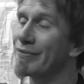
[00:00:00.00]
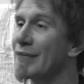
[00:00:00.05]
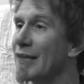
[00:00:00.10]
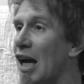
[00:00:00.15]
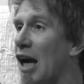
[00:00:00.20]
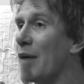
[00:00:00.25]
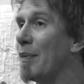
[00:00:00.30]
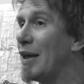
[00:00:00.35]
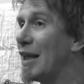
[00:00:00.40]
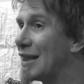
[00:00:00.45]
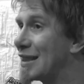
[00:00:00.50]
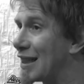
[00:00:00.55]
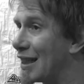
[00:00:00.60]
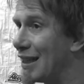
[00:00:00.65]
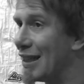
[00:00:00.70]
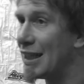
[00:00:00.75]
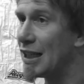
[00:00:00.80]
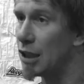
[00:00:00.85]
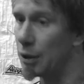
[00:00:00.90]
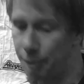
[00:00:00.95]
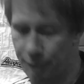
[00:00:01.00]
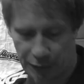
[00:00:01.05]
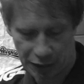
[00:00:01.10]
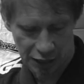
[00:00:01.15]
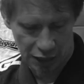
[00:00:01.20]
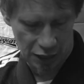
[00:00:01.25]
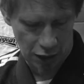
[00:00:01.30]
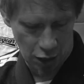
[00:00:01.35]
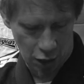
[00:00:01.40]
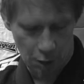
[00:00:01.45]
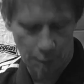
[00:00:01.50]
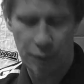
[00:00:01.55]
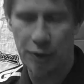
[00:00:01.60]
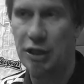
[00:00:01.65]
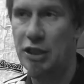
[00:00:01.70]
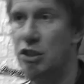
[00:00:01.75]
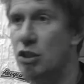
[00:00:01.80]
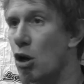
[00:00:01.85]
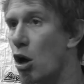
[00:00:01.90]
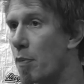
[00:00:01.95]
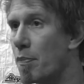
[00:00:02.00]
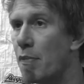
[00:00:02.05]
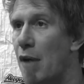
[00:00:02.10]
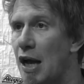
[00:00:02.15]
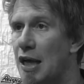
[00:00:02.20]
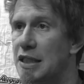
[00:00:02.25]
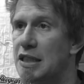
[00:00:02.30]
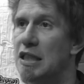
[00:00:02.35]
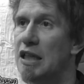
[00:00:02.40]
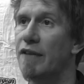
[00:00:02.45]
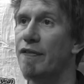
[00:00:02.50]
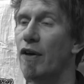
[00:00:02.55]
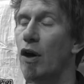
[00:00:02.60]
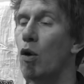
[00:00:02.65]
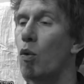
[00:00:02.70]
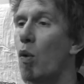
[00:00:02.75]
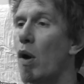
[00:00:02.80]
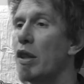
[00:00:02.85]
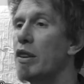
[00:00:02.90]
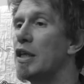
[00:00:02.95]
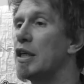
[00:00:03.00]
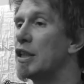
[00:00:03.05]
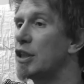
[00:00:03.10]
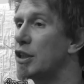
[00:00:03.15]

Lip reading: I mean, it's a little big, but it's not massive. And when this